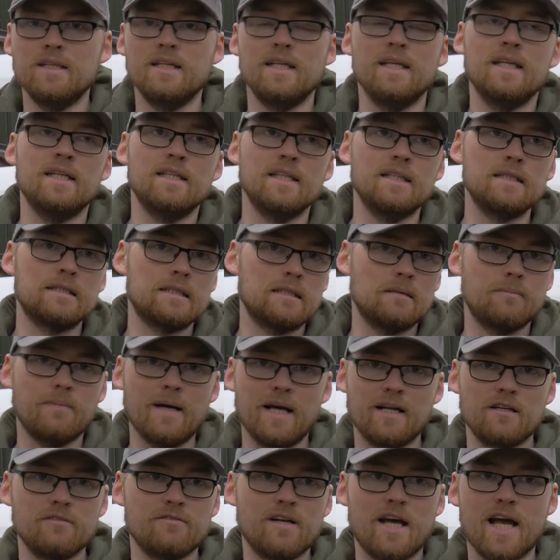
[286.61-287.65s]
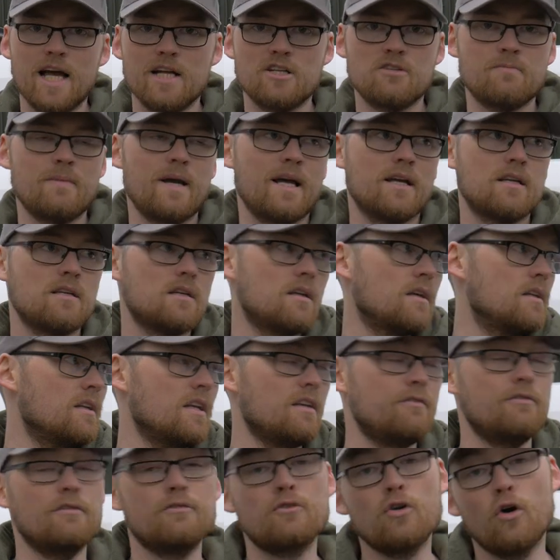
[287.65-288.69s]
need into the back of a hatchback, and
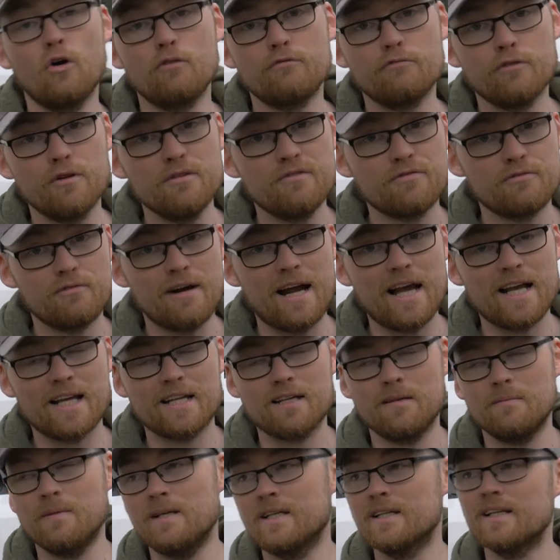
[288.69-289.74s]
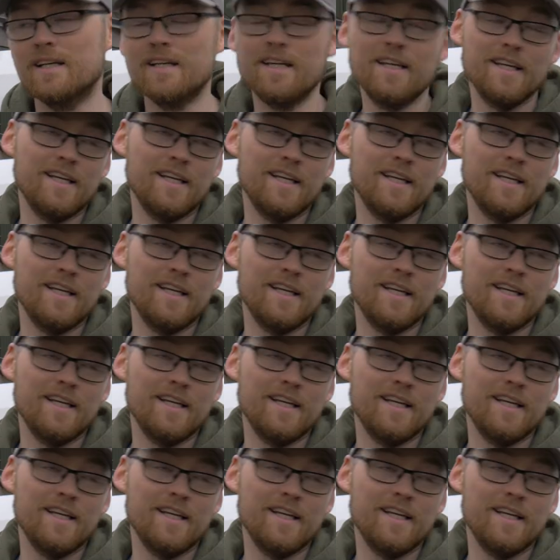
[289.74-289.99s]
if you've got a roof rack, I mean,